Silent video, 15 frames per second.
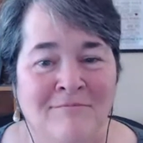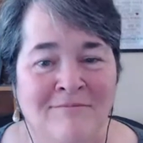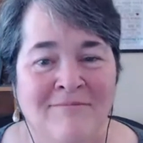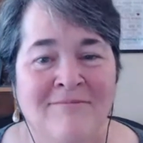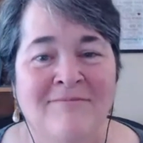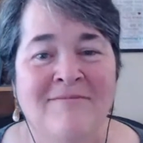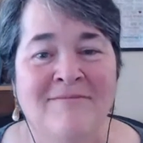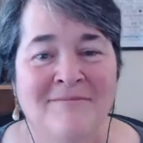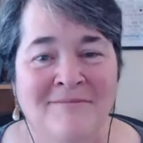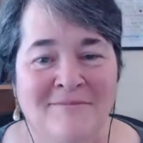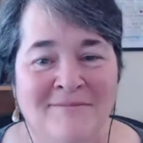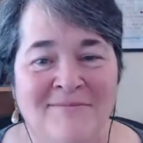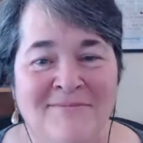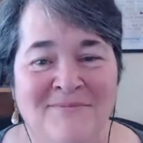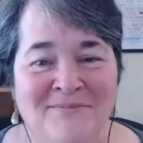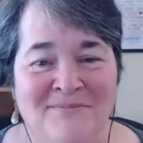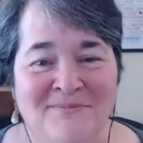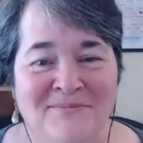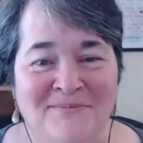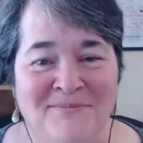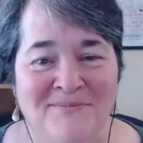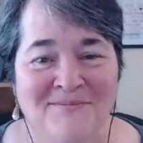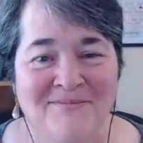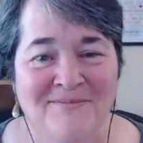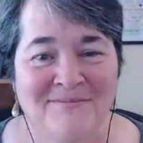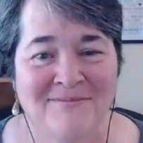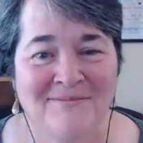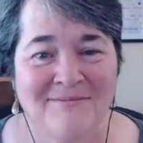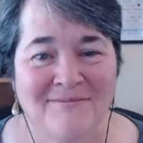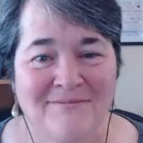
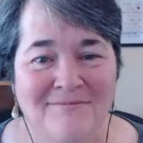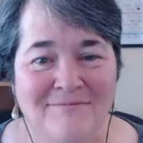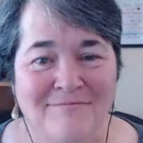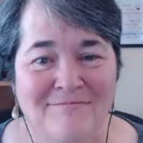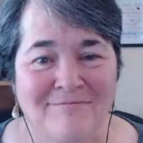This person isn't speaking.